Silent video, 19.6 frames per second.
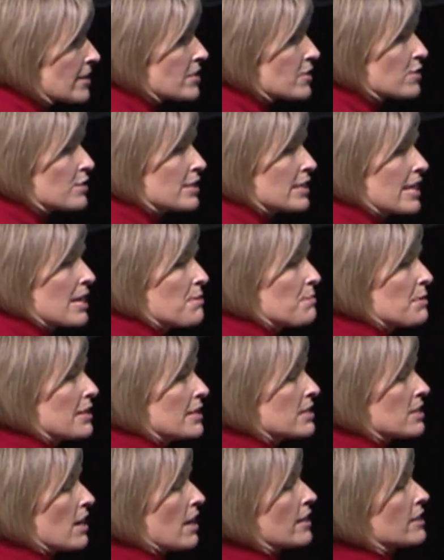so today I'm going to
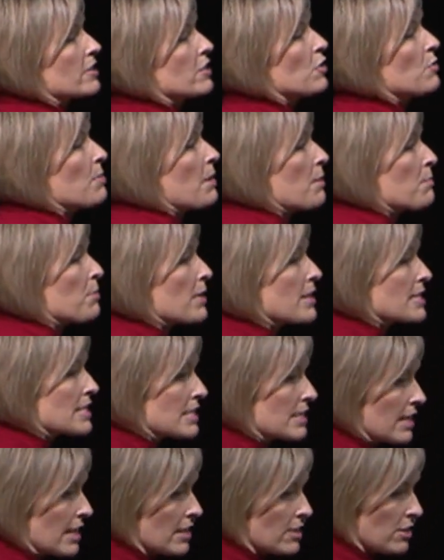talk to you about
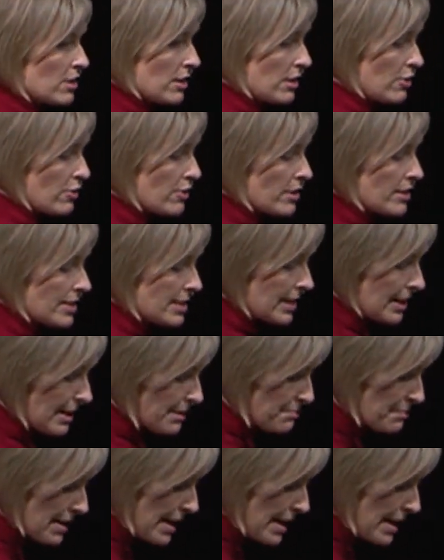presentation literacy.